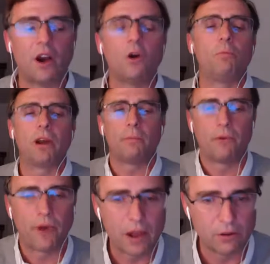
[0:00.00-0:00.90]
open up
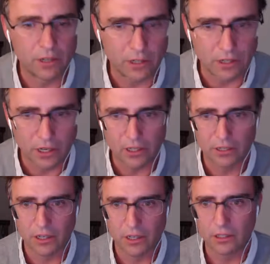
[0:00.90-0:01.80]
a round
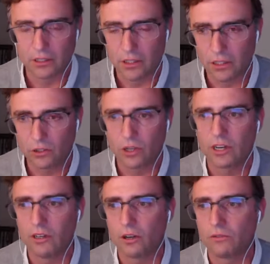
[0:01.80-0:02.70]
and
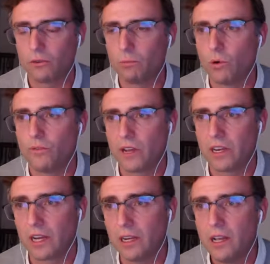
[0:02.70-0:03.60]
try and look for more
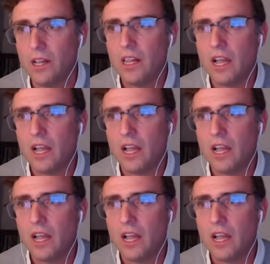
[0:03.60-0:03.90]
funding.